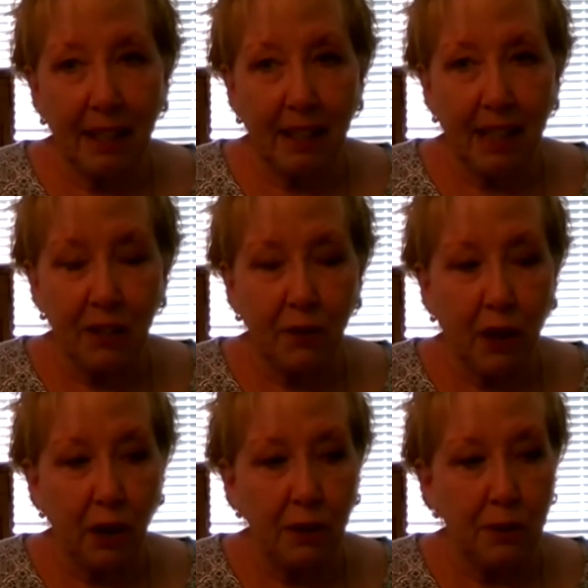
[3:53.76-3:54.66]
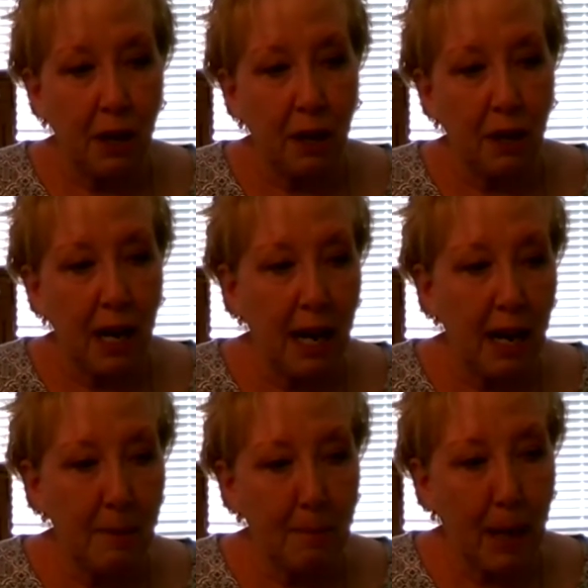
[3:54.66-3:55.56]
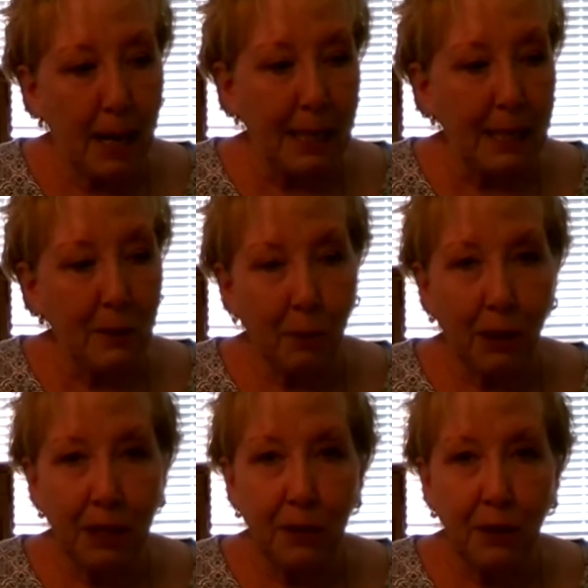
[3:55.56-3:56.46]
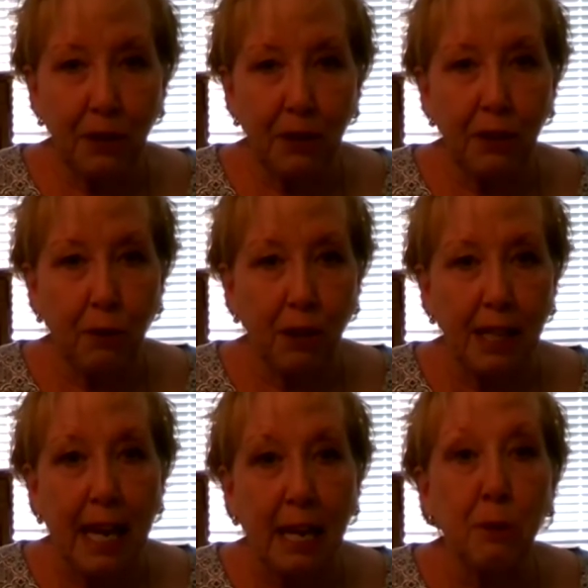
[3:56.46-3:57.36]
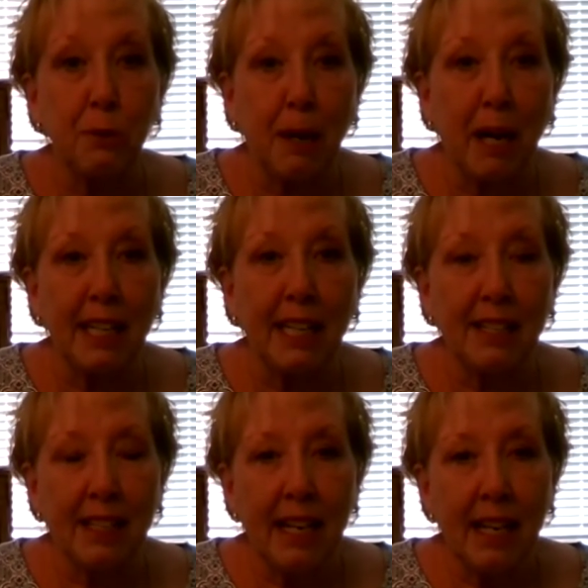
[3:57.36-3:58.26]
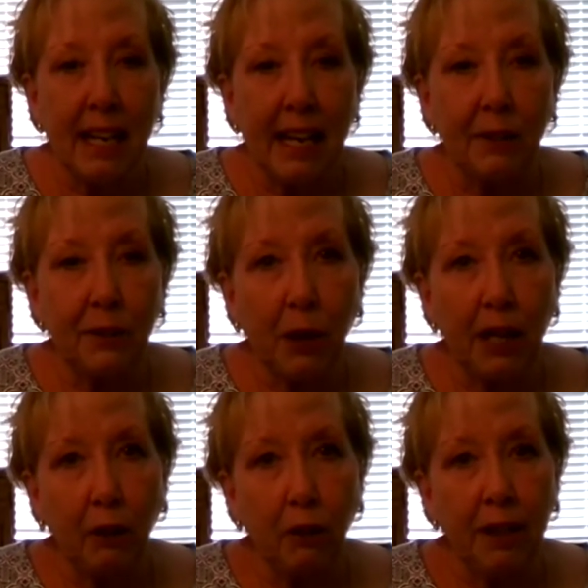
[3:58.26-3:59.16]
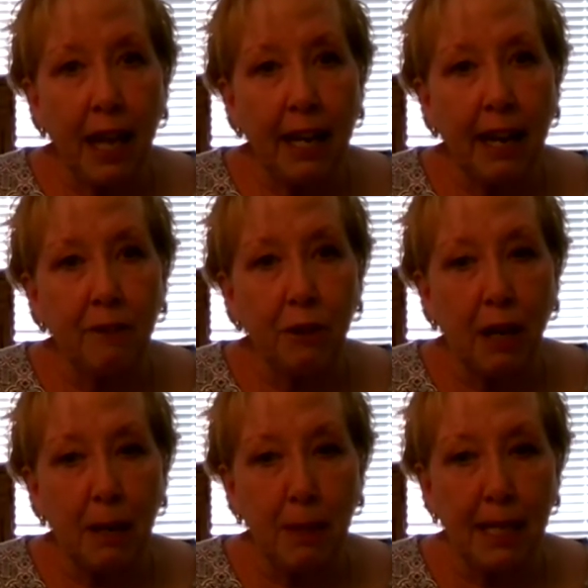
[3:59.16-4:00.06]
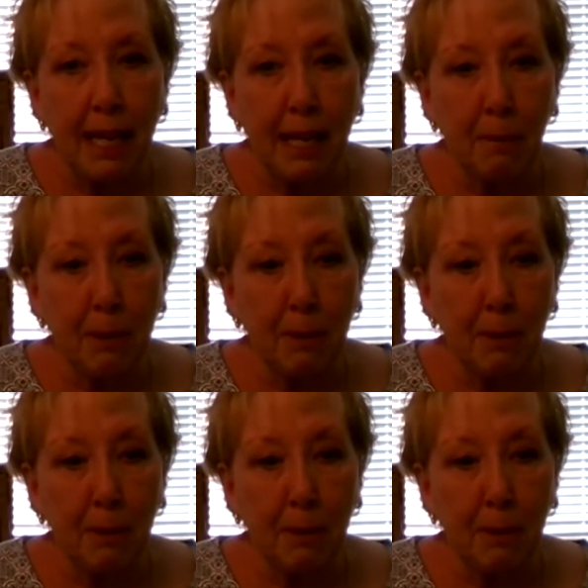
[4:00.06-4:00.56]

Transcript: as far as our bodies were concerned, or the animals' bodies. And so I learned that after I became a